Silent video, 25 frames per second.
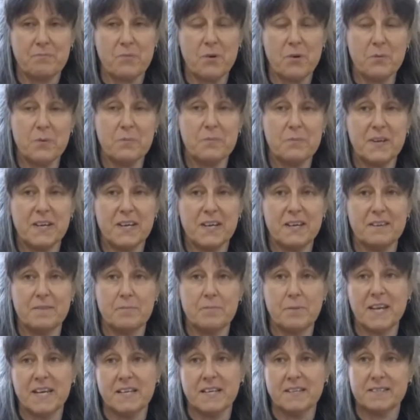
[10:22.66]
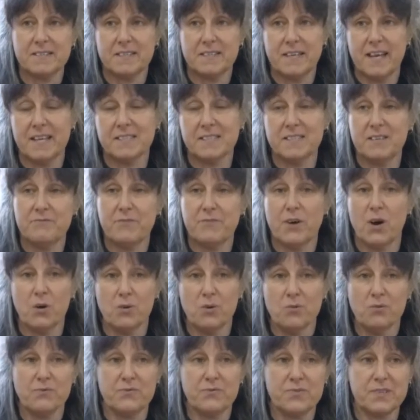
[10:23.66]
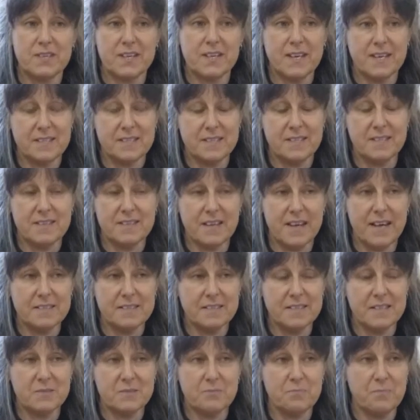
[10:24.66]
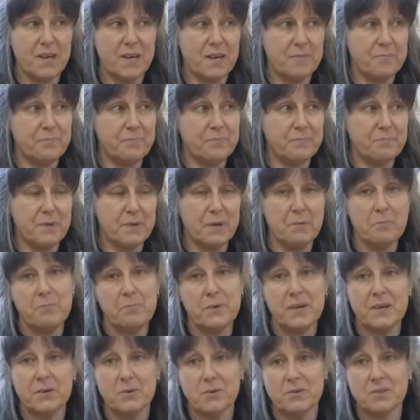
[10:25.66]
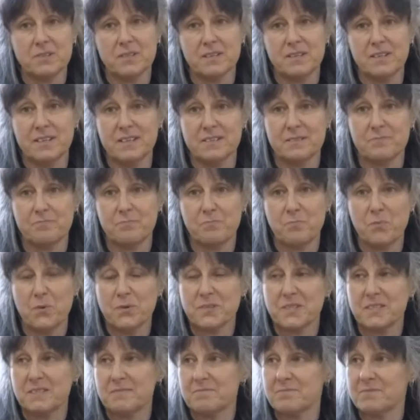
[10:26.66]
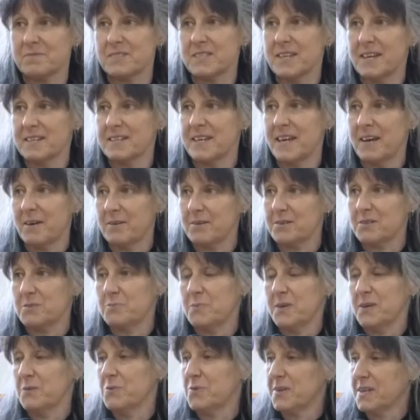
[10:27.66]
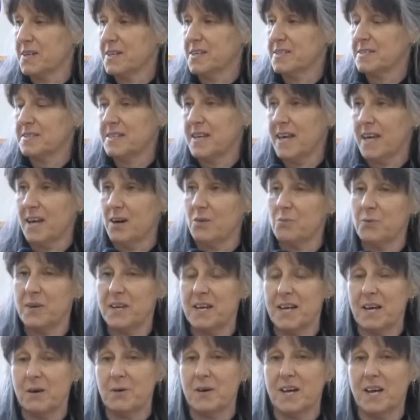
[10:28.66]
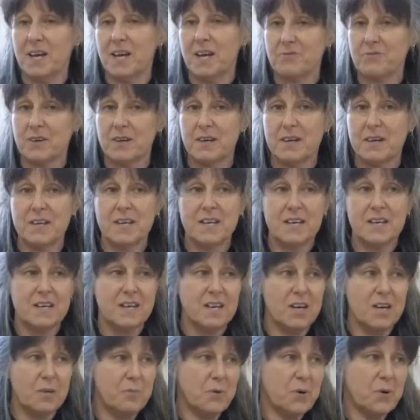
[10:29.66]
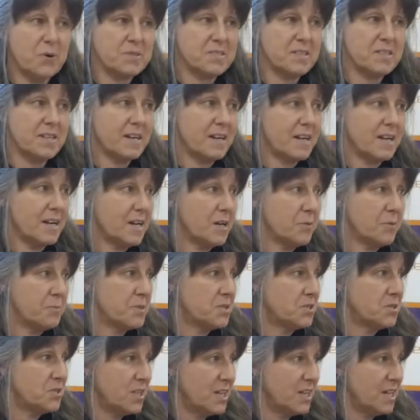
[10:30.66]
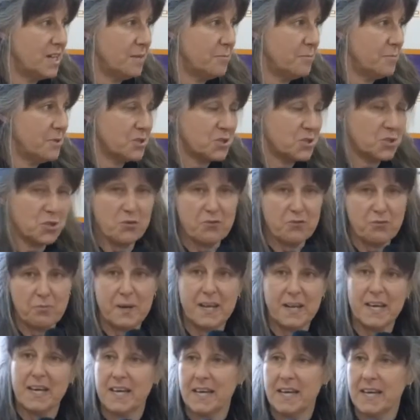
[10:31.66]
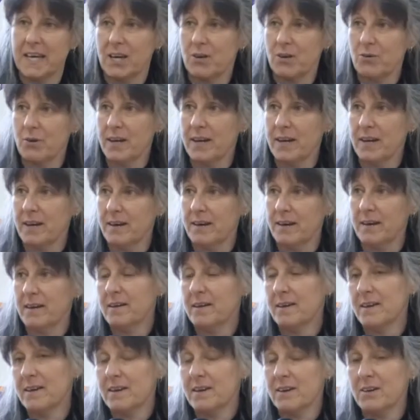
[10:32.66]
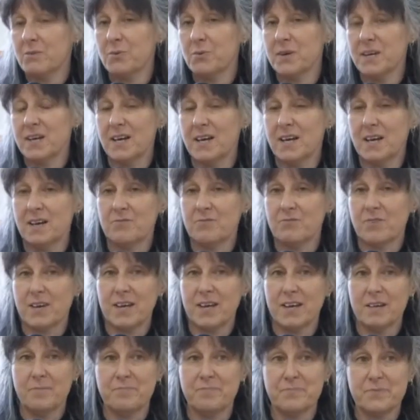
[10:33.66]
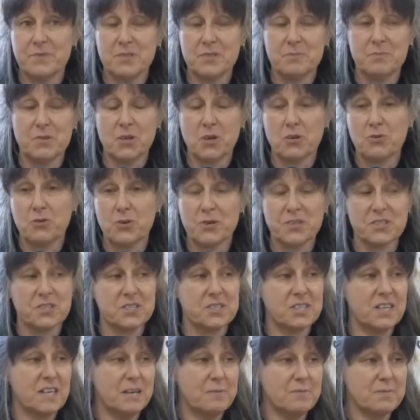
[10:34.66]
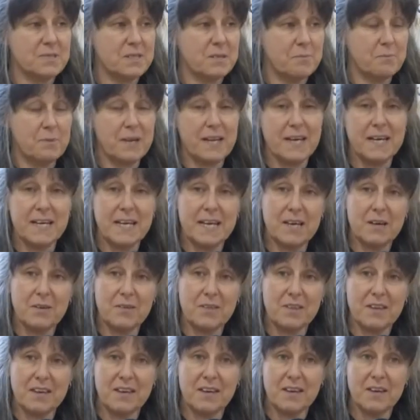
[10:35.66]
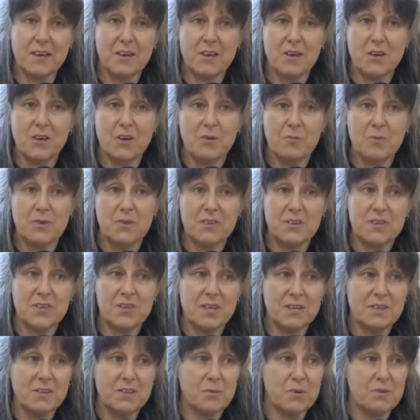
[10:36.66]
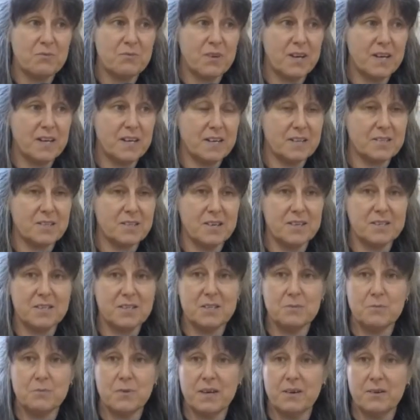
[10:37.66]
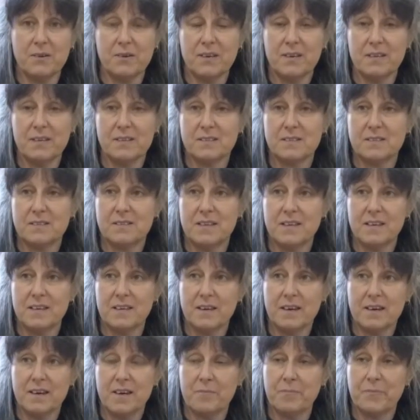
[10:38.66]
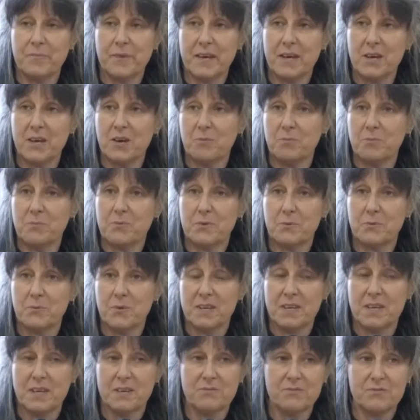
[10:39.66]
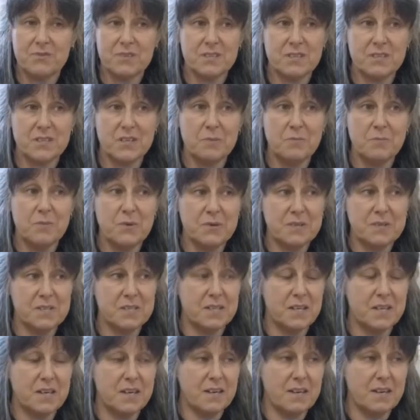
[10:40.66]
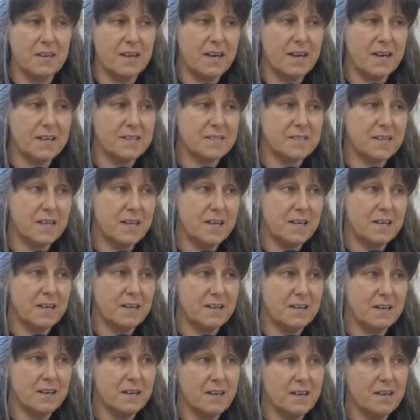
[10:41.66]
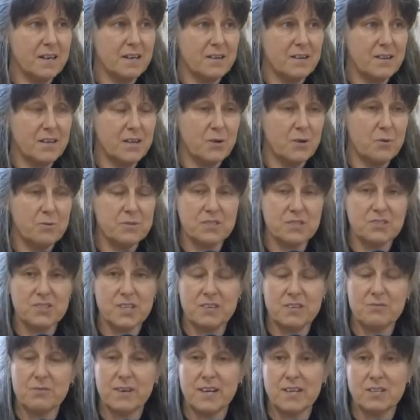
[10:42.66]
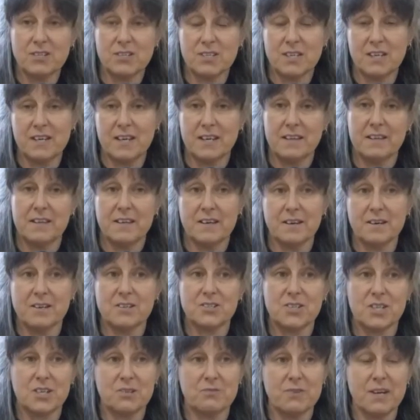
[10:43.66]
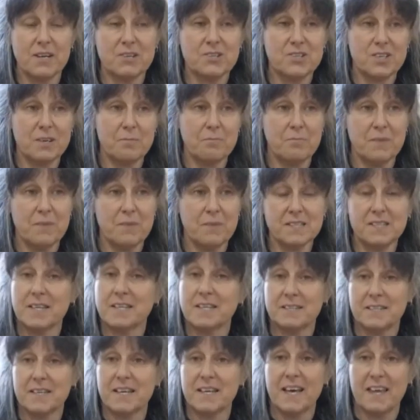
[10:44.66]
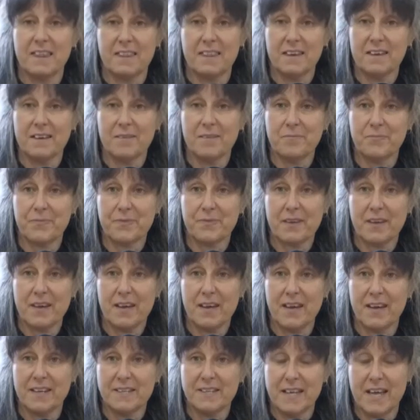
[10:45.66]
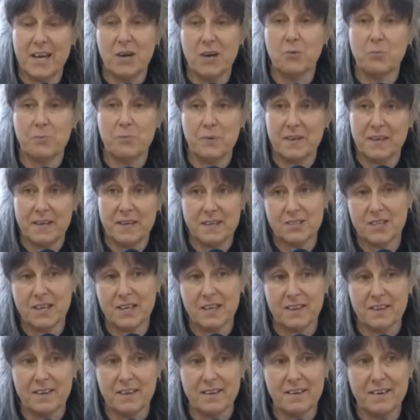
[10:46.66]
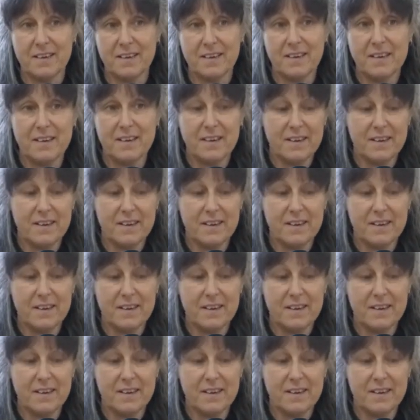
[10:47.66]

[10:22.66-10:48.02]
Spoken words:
Probably the place has evolved as it's been built, and it wasn't set out to be what it is now. We now have a boxing club, a gym, a soft play area. We have some lacrosse teams that play out there. But the thing that we're really excited about is the help that we give to the community, as in the older generation and the younger generation mixing together and helping each other.